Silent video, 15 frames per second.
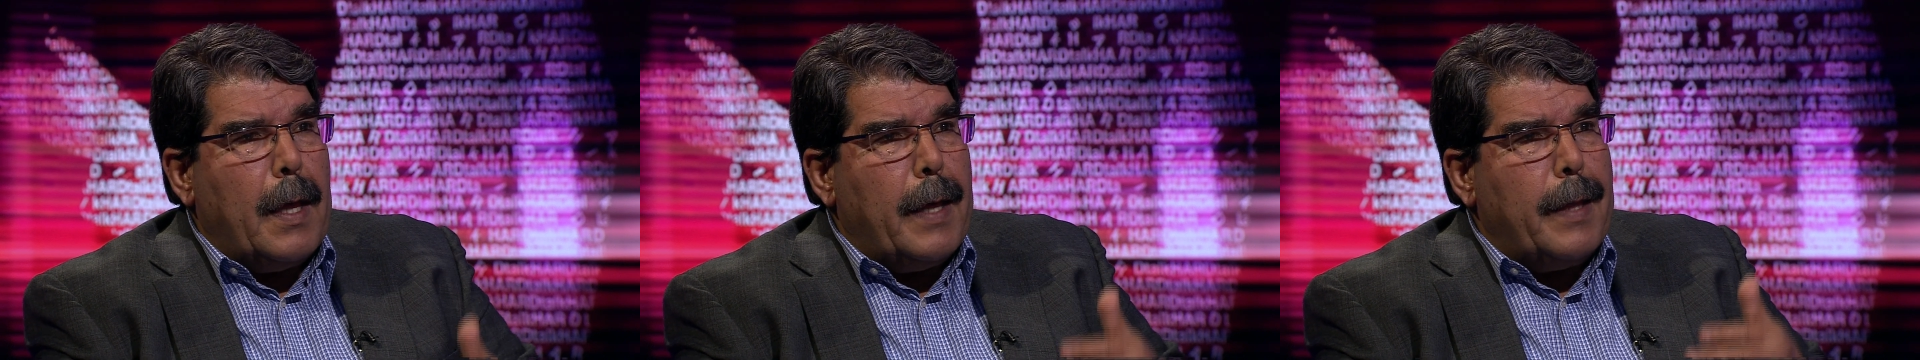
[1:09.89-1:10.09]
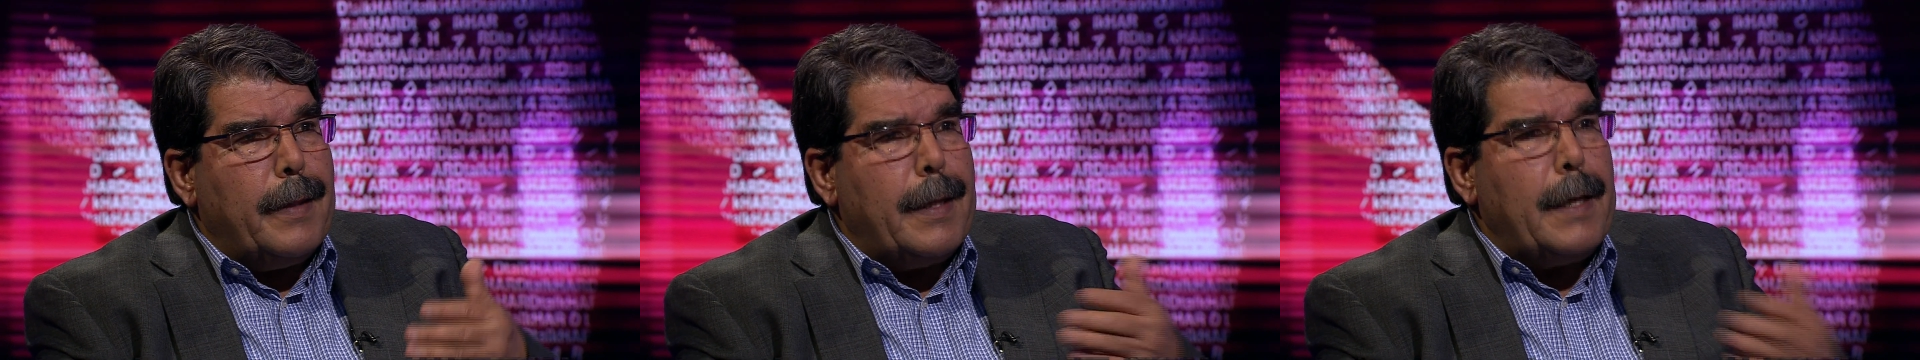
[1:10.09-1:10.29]

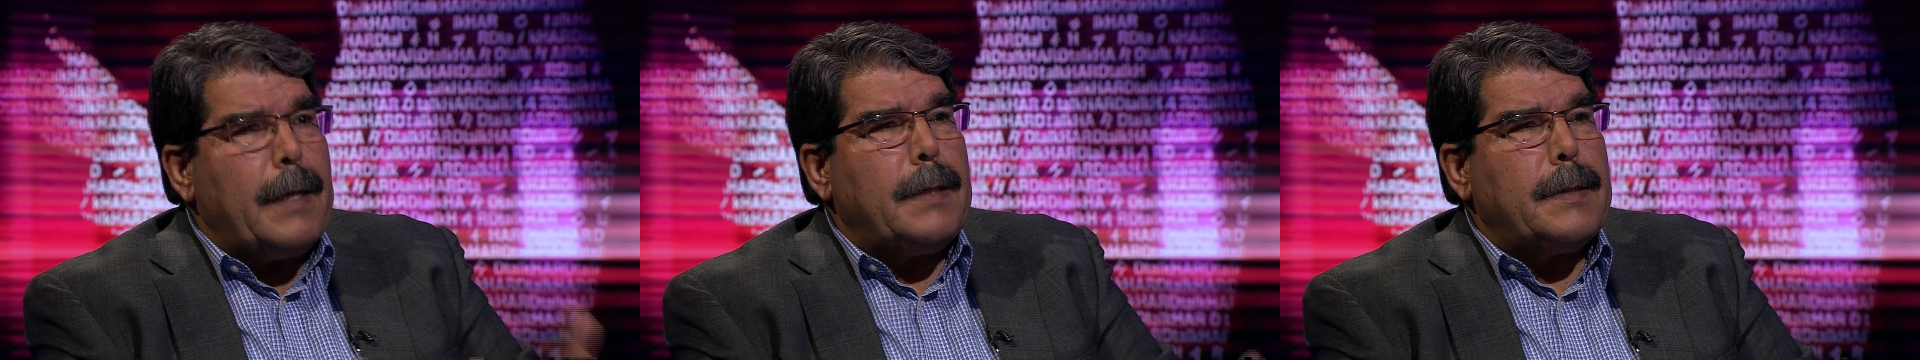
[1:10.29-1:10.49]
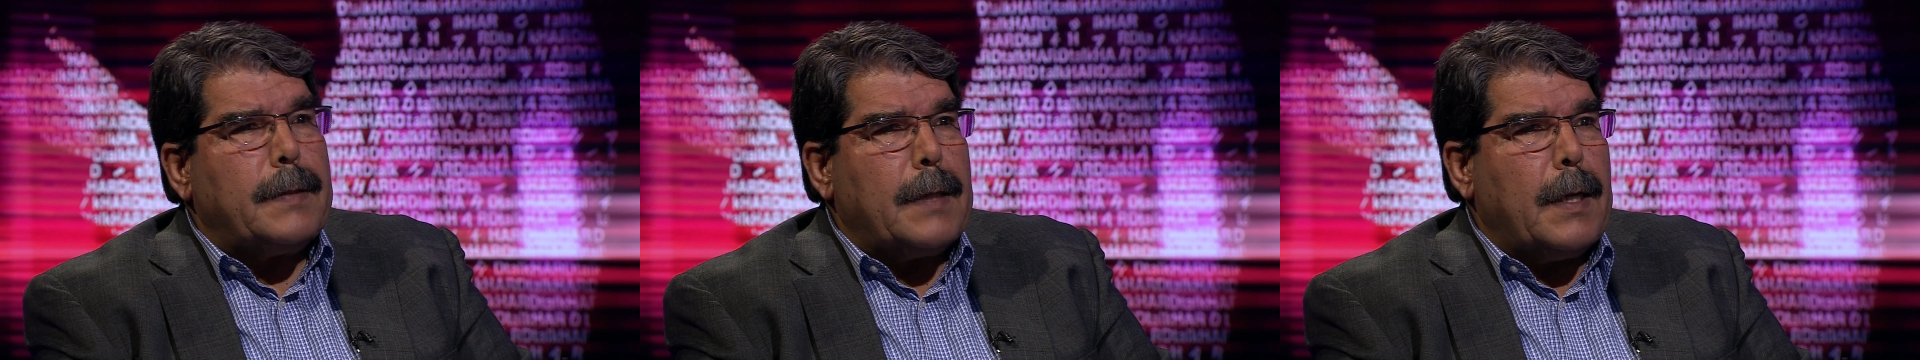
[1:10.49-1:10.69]
And they
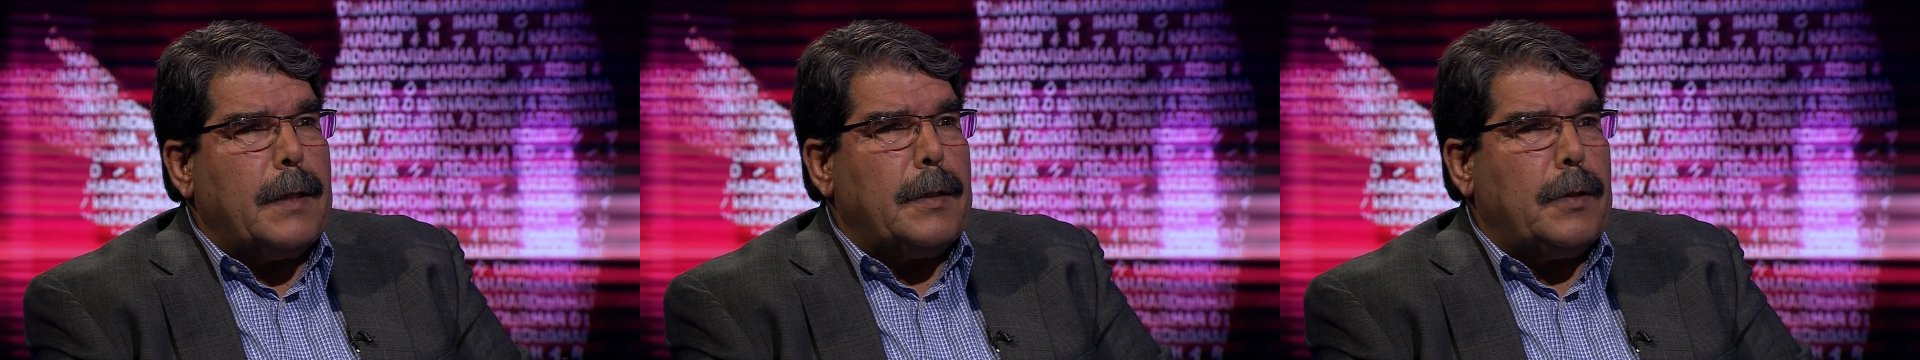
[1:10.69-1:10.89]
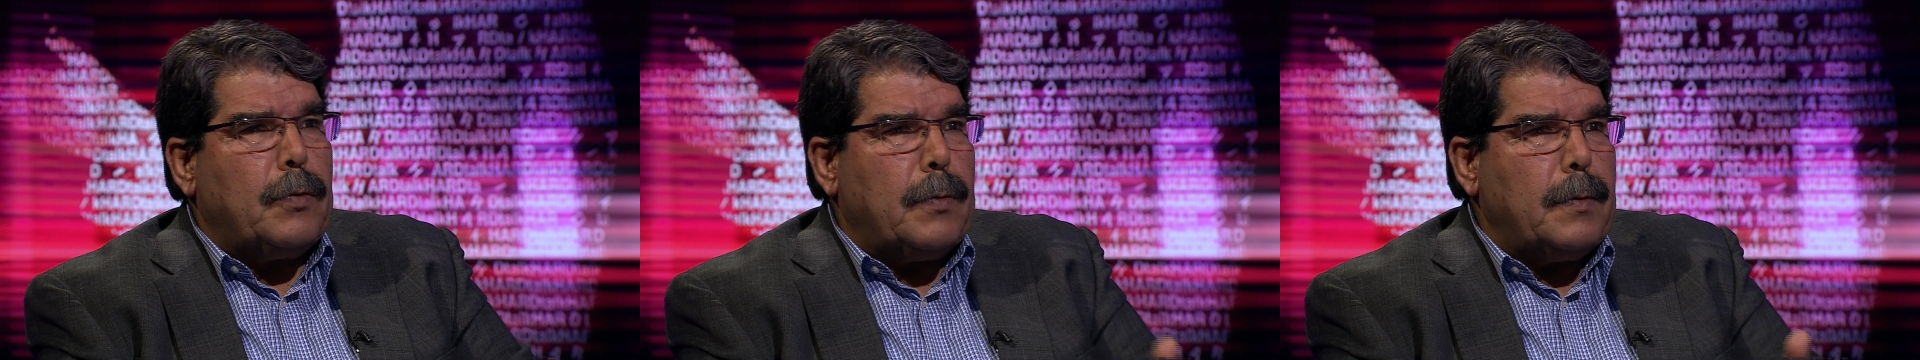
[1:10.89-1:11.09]

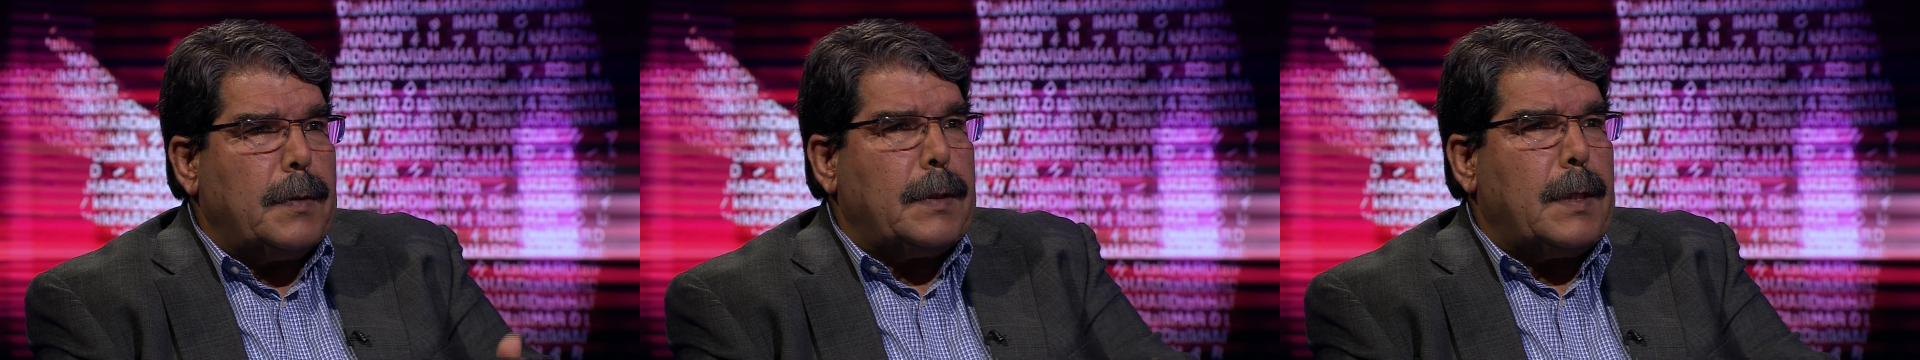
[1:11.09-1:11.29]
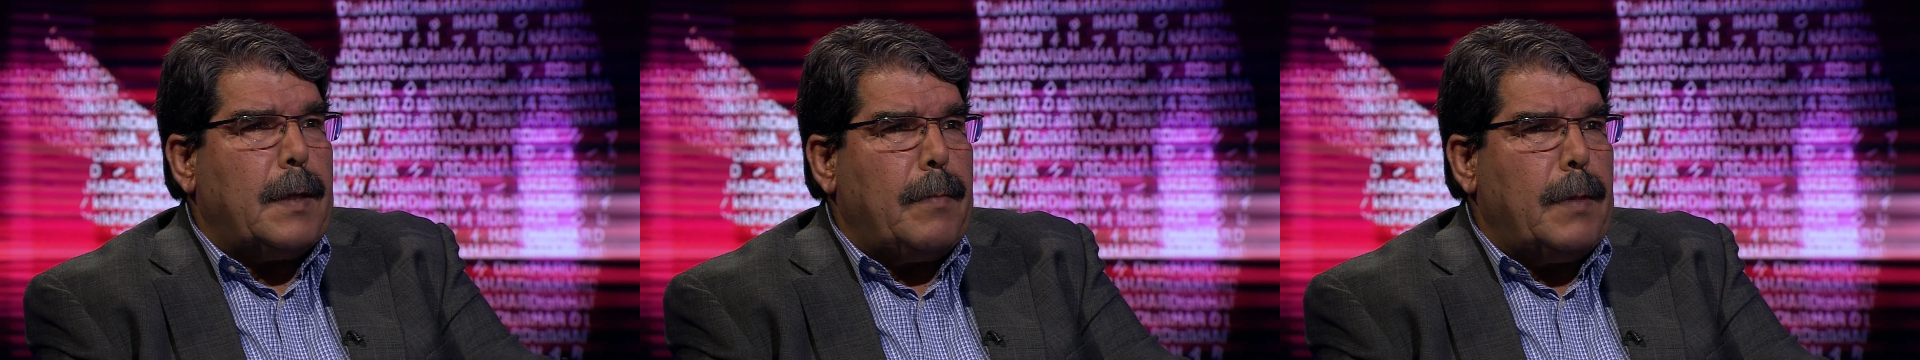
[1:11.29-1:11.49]
decided to
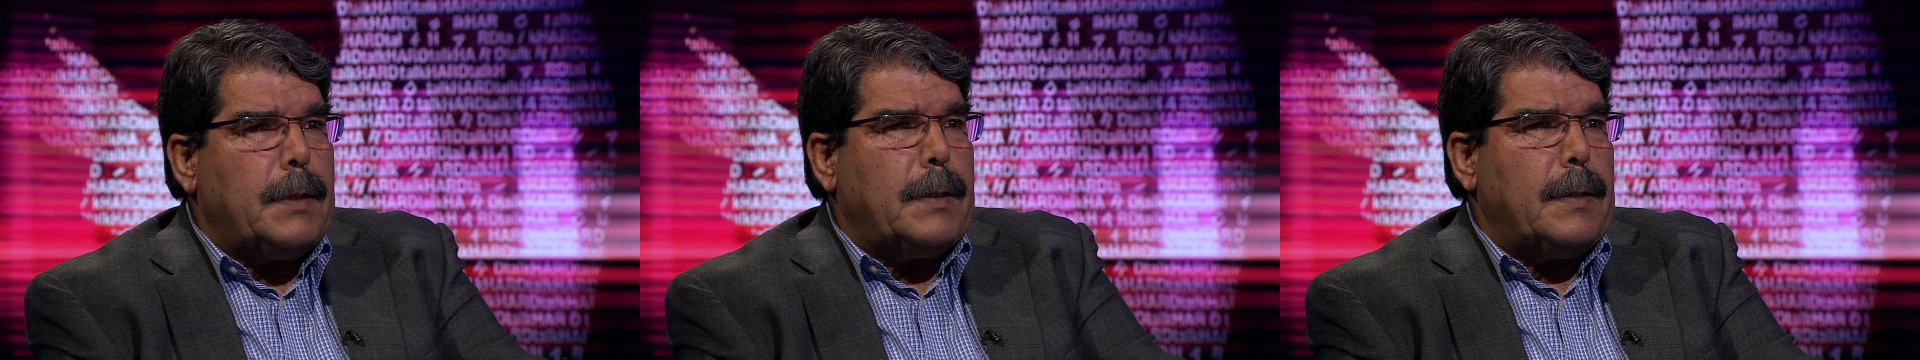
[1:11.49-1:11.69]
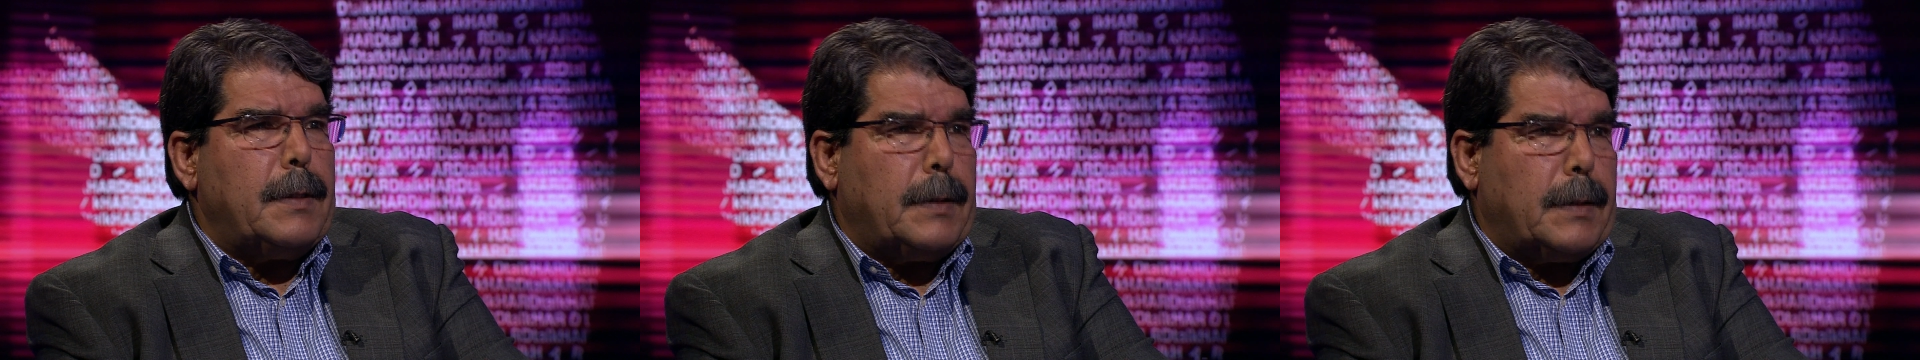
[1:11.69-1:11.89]

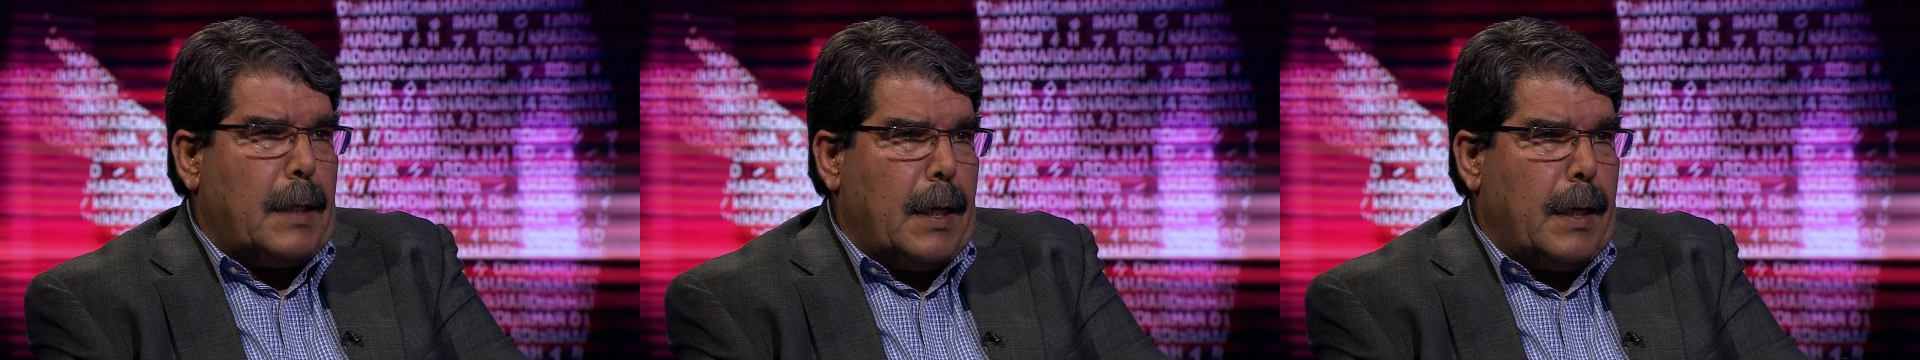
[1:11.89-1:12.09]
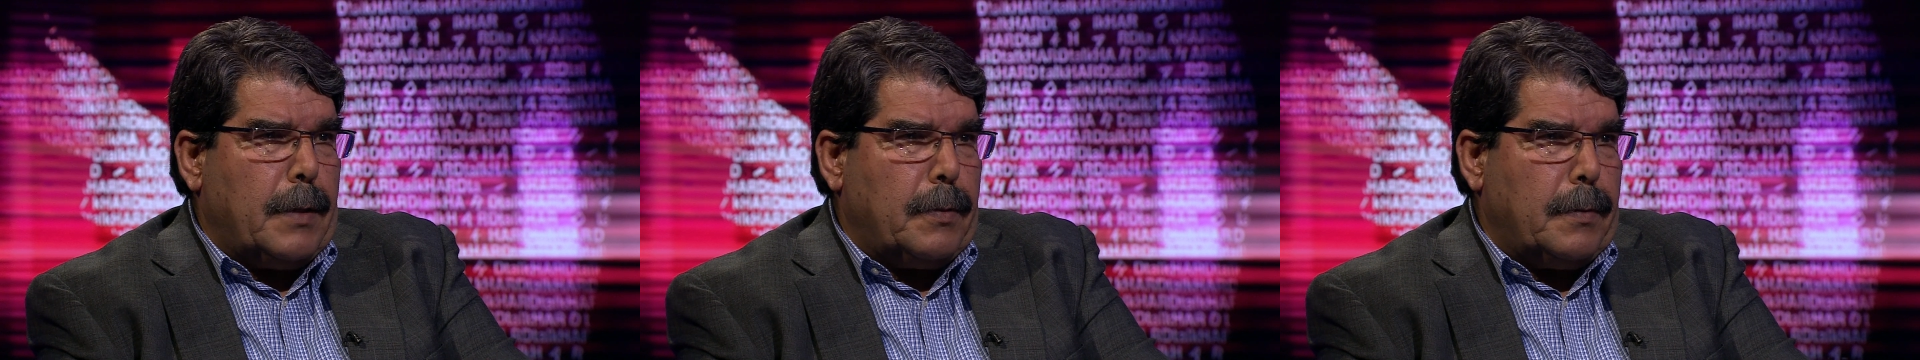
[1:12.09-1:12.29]
establish these
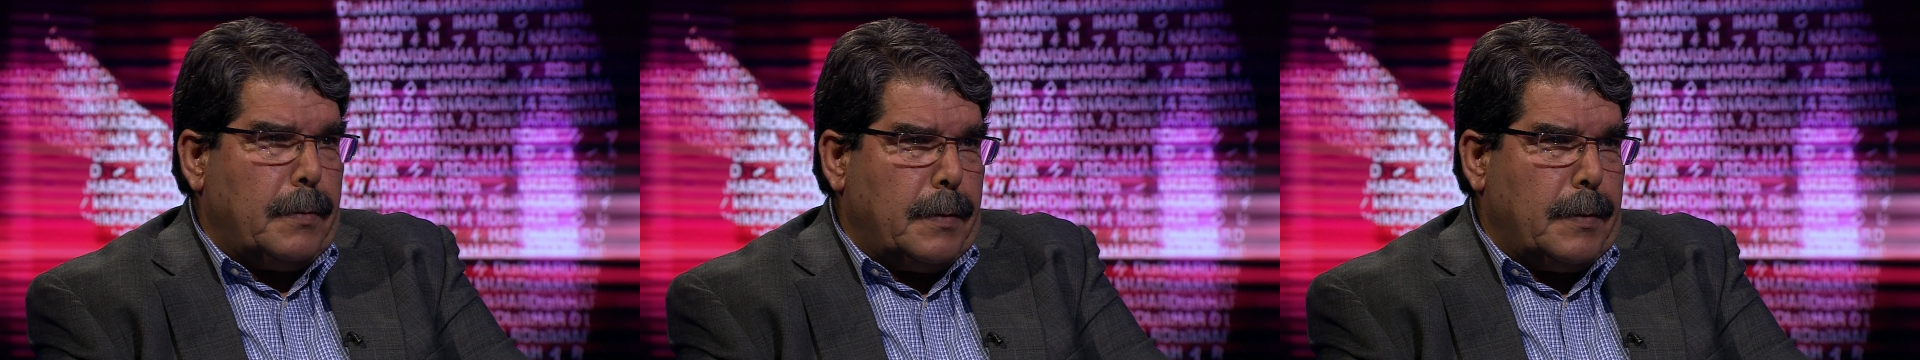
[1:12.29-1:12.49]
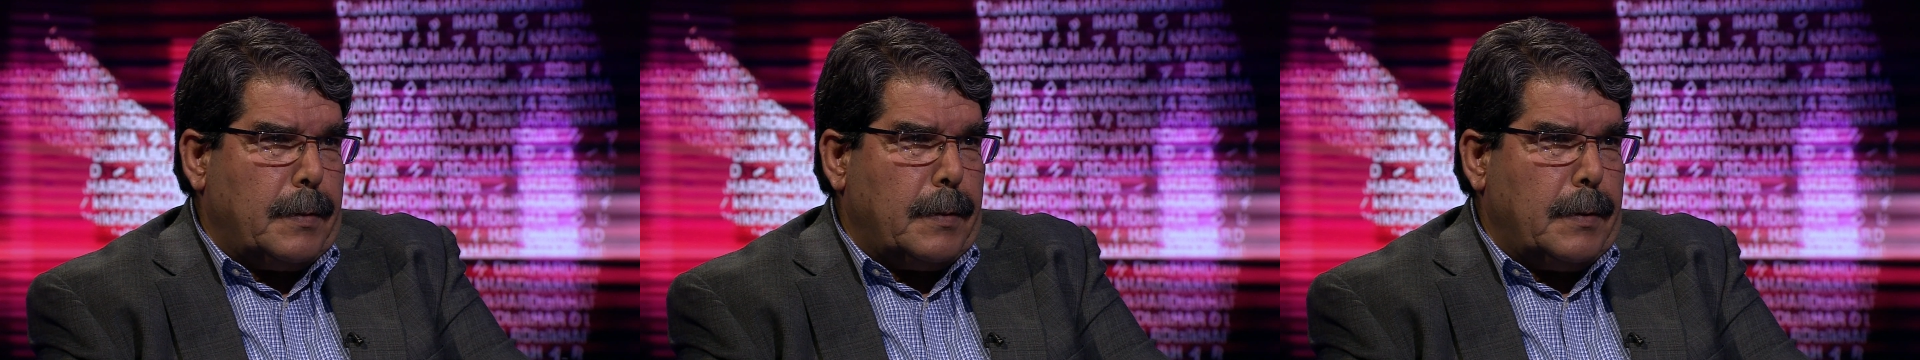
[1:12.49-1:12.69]

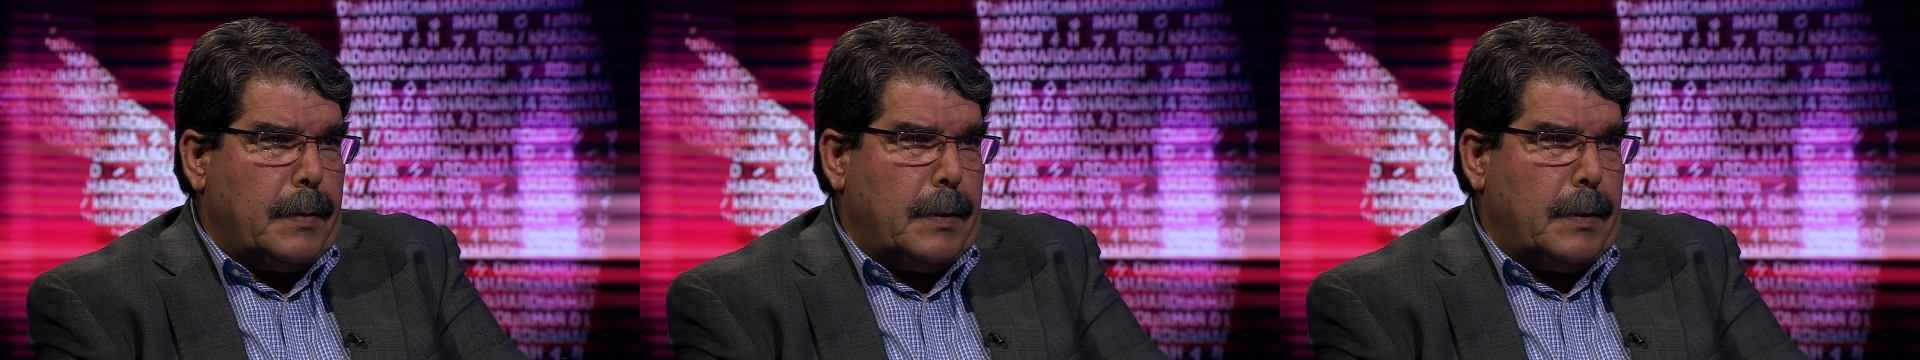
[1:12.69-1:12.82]
cantons.